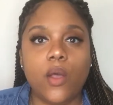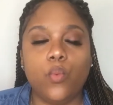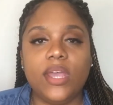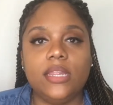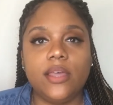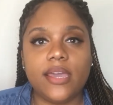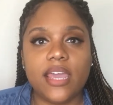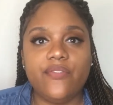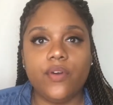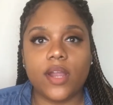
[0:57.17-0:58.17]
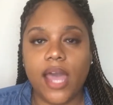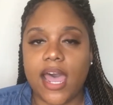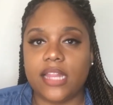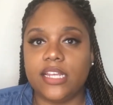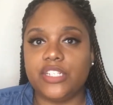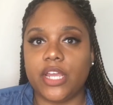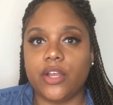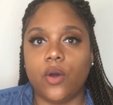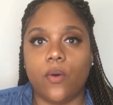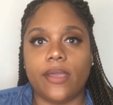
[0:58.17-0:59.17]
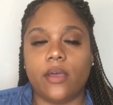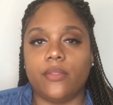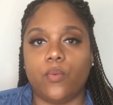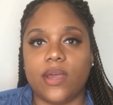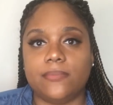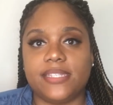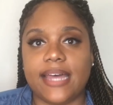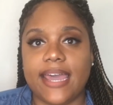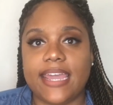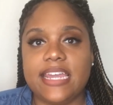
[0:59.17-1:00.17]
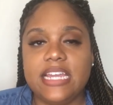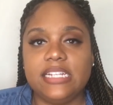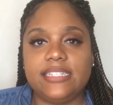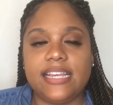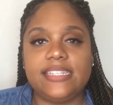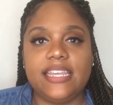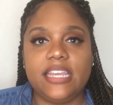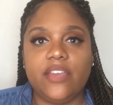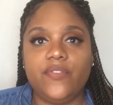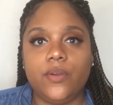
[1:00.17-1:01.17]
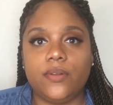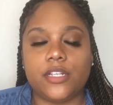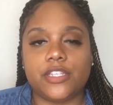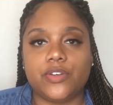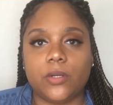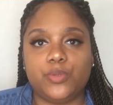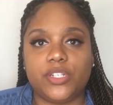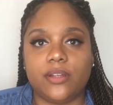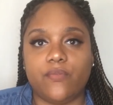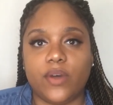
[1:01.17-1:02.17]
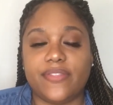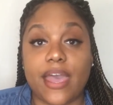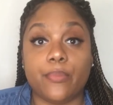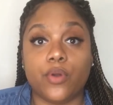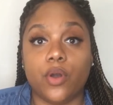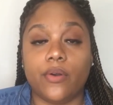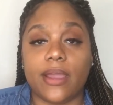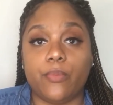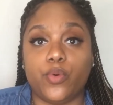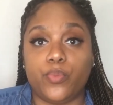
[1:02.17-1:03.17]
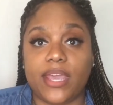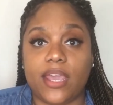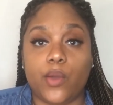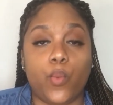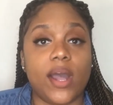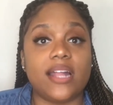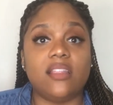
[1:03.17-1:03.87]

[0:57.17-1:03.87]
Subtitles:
When looking for a college and going on the website, does it give you a description of what that program will be, what